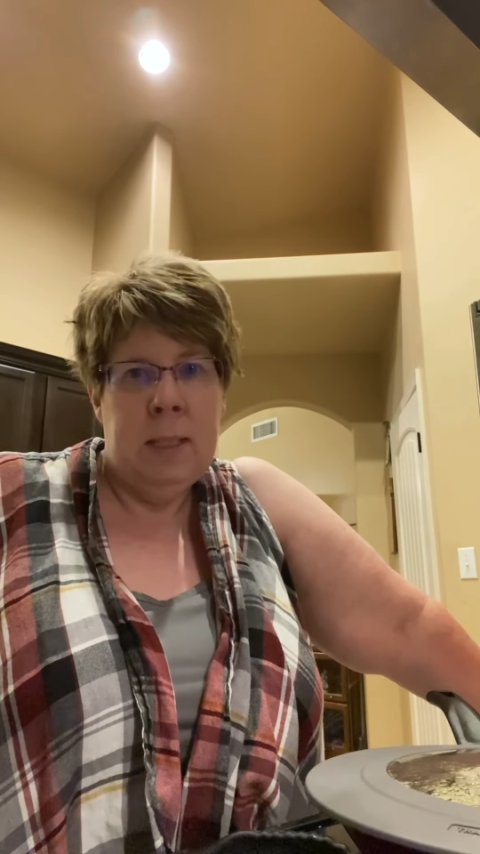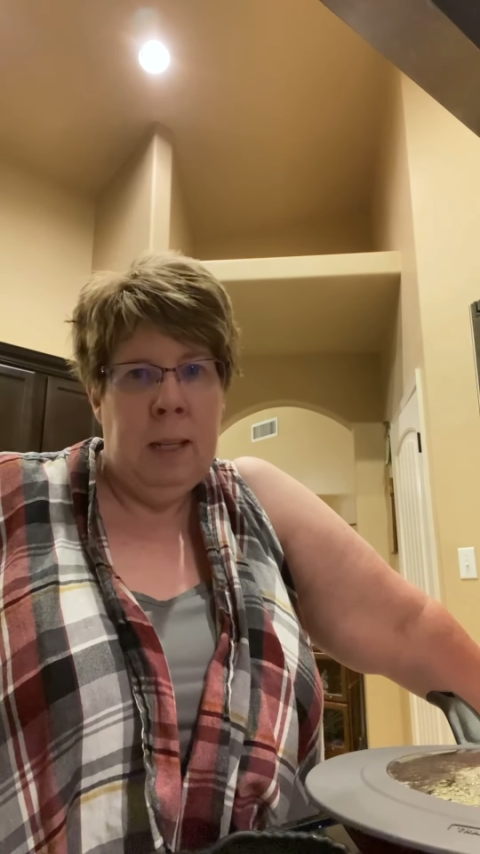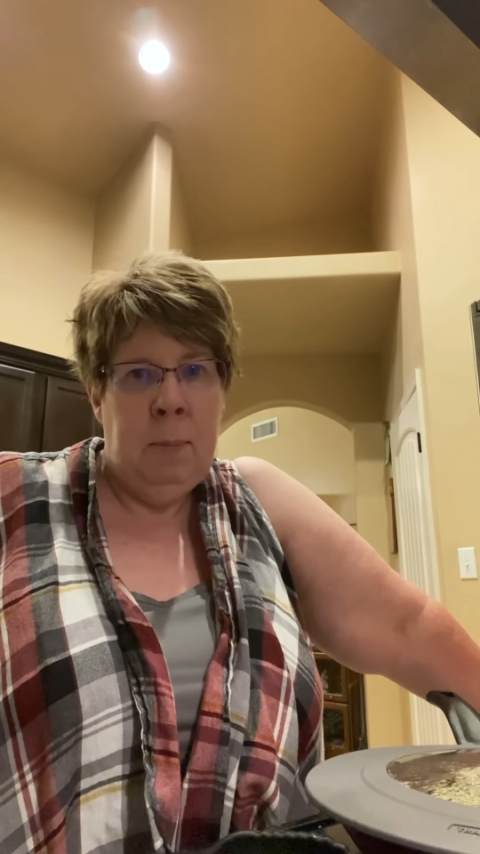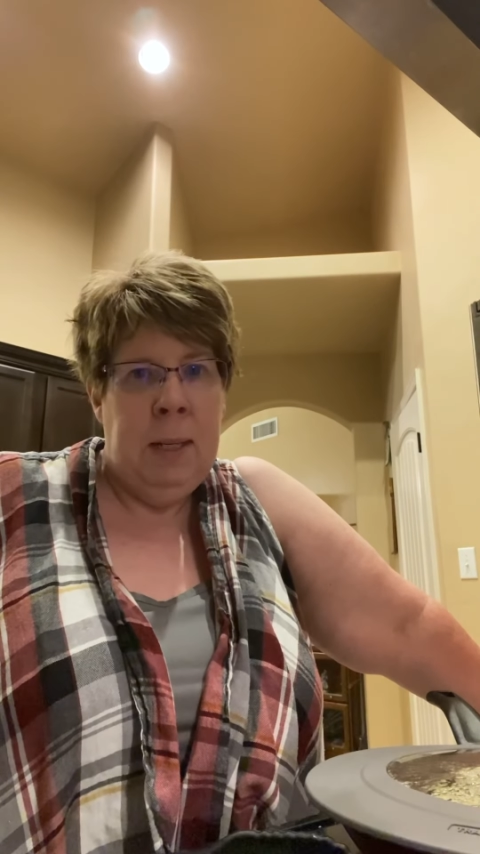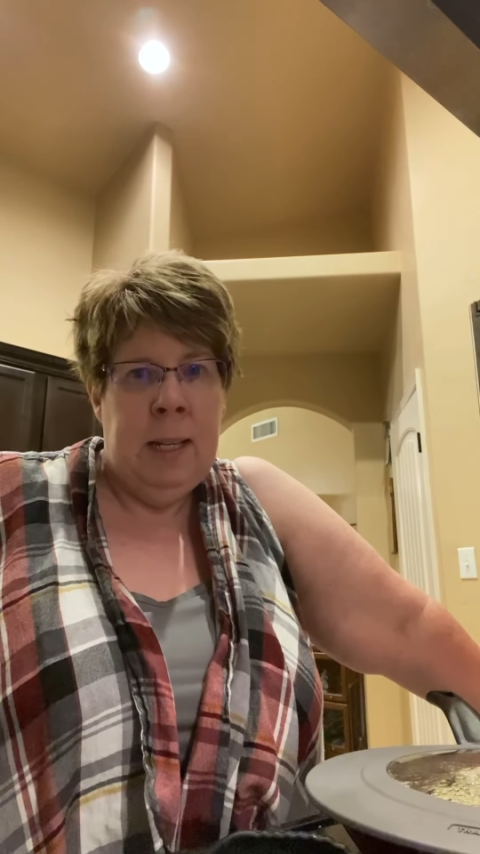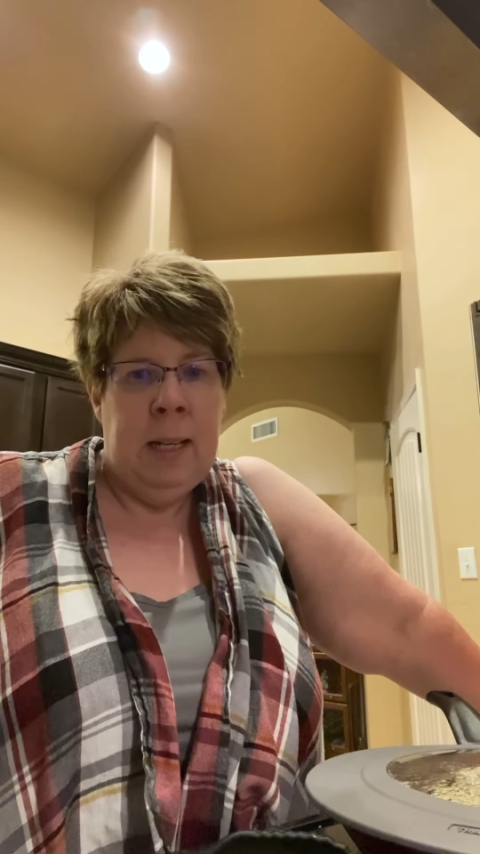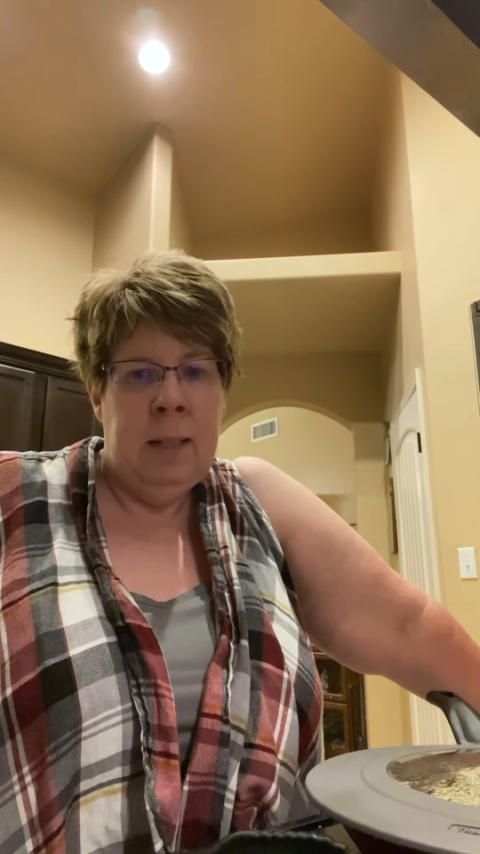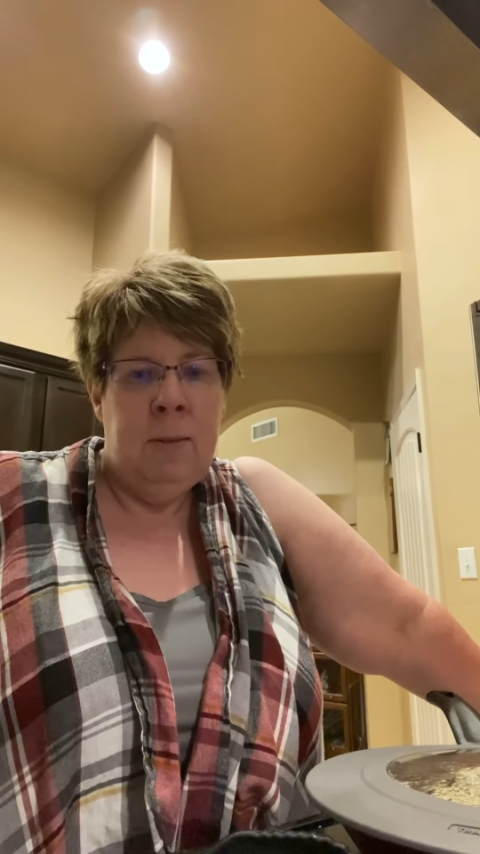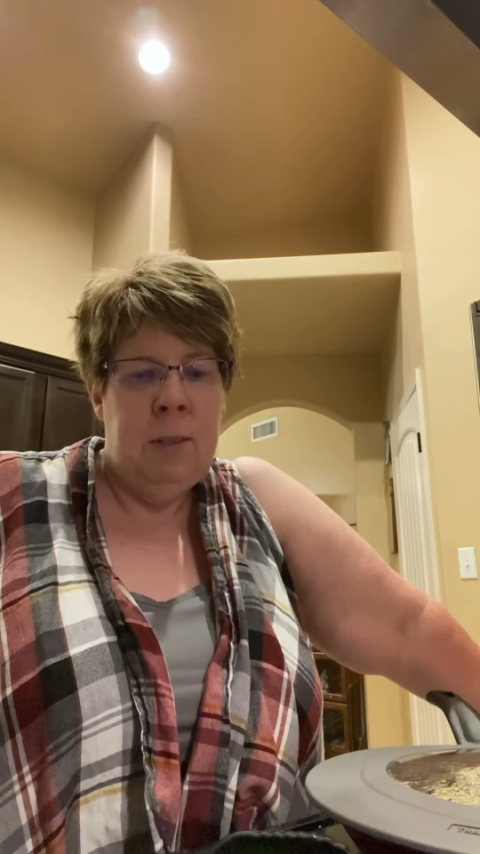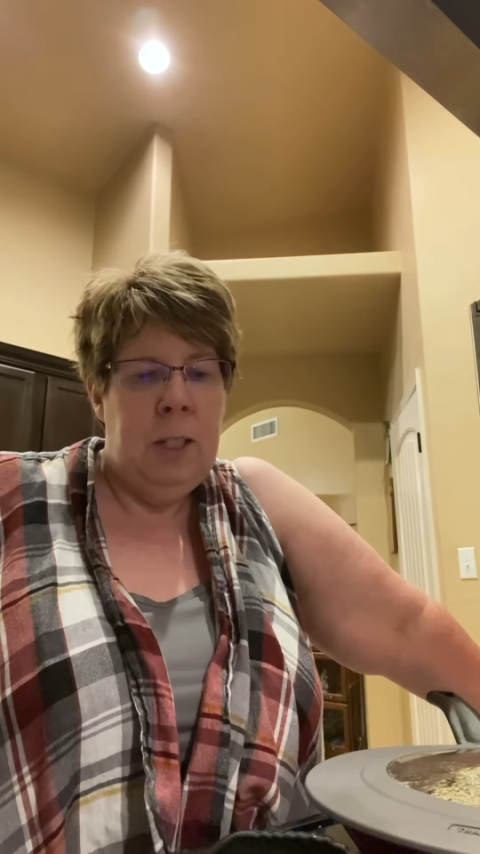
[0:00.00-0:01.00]
going to be
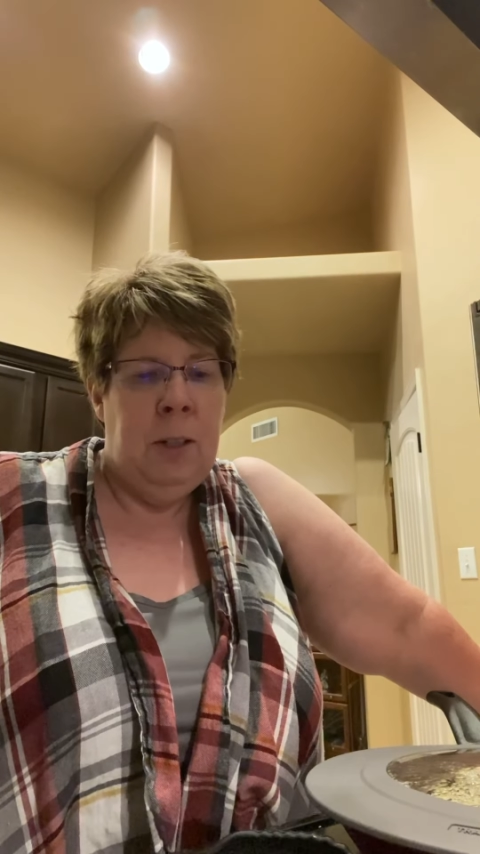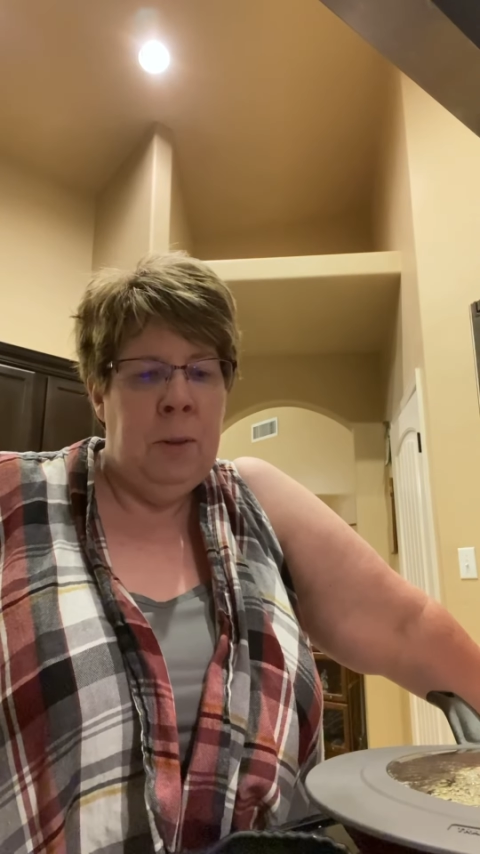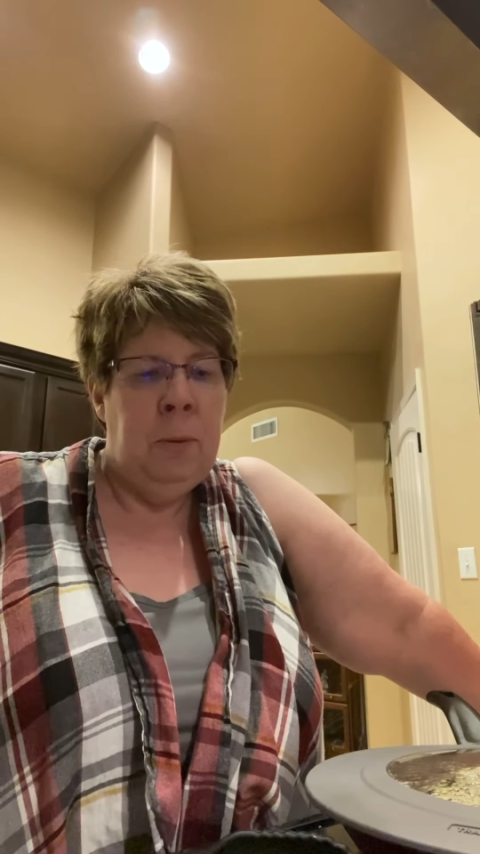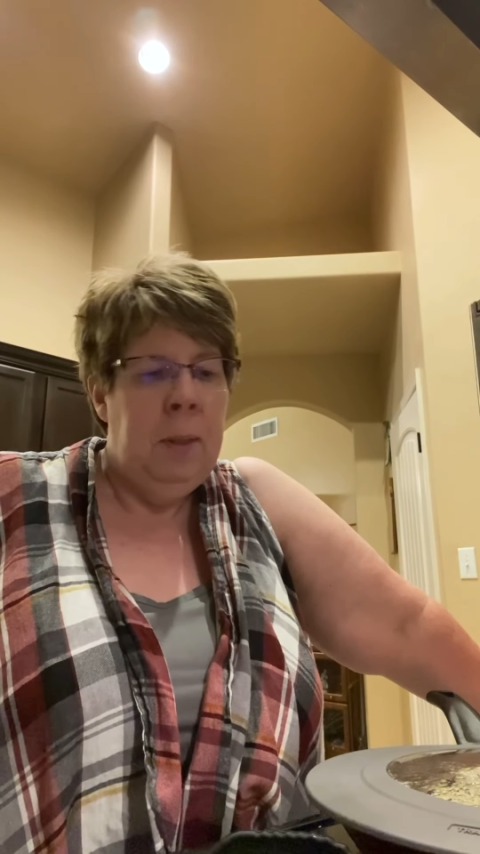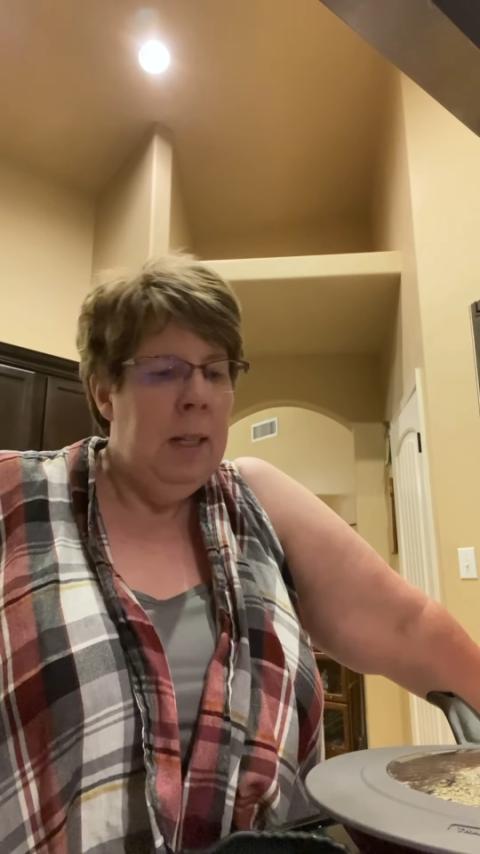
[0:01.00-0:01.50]
negative too.